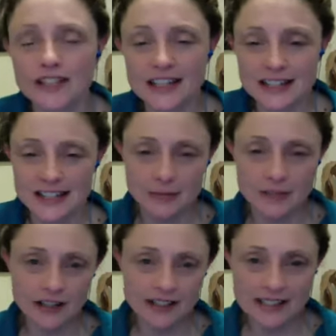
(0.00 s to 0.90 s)
it seems
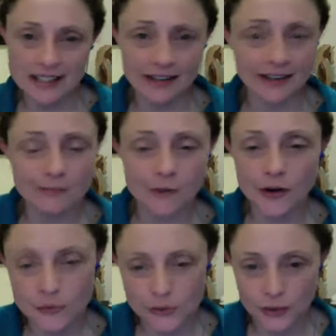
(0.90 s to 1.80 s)
like a zillion
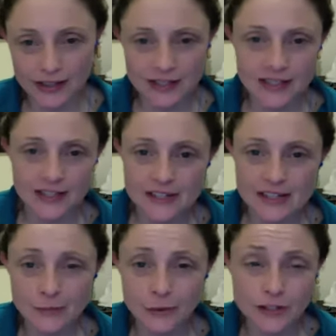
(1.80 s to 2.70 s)
miles away. It doesn't even
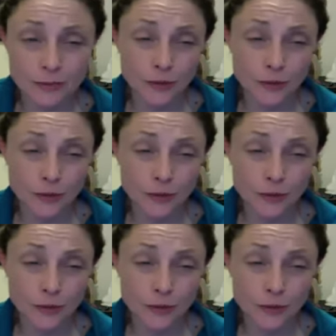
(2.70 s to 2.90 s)
seem possible